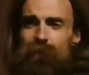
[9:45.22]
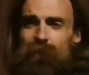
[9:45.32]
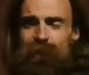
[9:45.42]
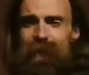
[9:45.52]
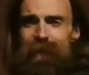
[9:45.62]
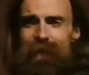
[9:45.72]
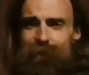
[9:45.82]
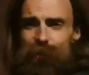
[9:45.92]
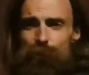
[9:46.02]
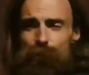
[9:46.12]

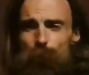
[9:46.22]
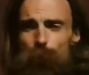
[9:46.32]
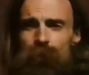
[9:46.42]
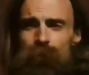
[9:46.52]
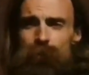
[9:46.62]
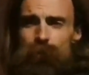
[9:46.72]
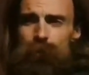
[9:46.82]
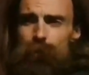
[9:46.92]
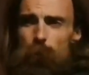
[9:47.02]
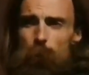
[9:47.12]
that determined
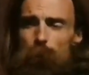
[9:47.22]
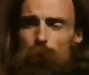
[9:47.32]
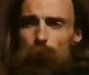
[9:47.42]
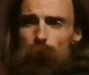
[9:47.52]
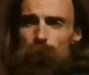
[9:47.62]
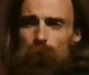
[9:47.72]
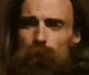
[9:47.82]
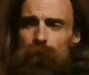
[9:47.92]
in